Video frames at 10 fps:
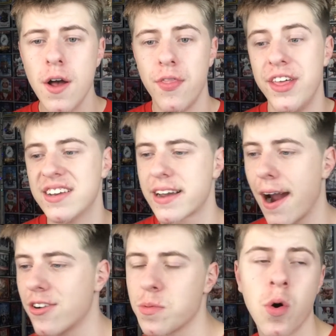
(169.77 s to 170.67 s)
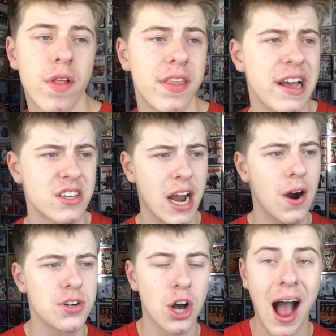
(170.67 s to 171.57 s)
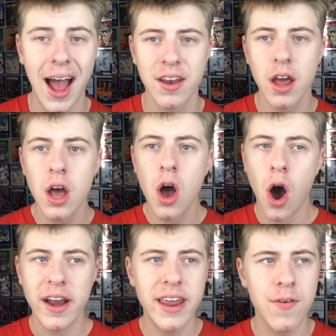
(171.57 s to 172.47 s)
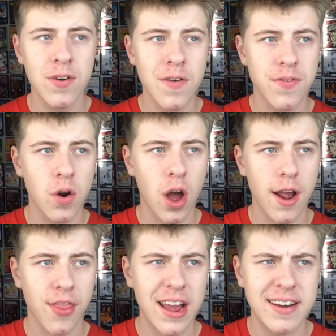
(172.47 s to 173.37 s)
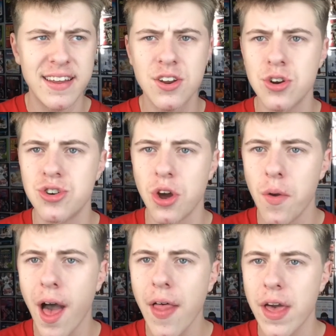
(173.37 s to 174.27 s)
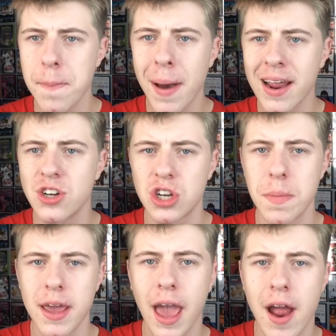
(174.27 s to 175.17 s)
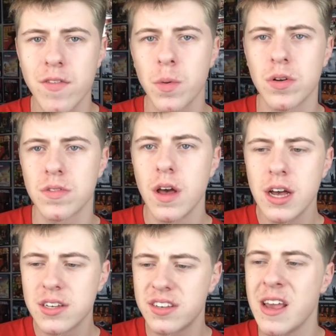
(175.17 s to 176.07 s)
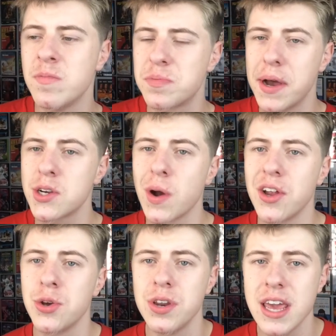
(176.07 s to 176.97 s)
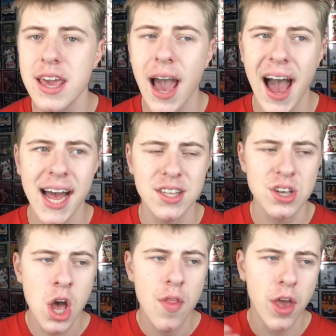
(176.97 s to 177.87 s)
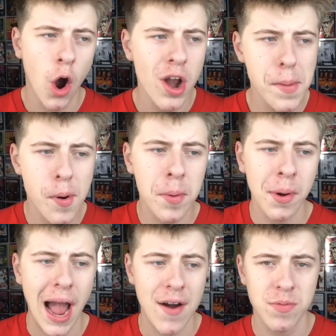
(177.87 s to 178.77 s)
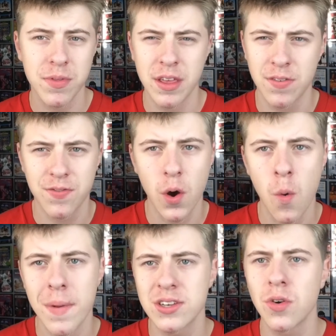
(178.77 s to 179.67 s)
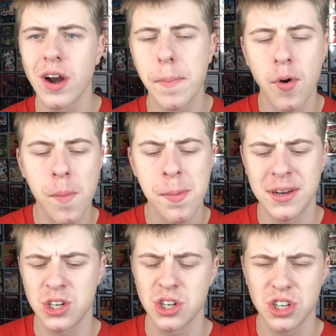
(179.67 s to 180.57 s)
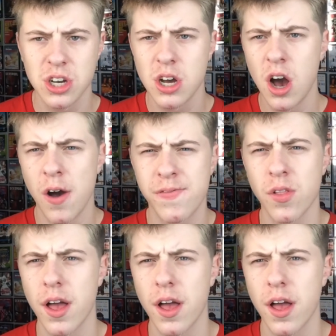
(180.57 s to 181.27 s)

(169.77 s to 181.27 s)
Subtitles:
this character more than this character? And I definitely feel like they didn't do that. They managed to make everyone seem special and unique. And the only problem I have with this film, it's not really a problem, it's just I feel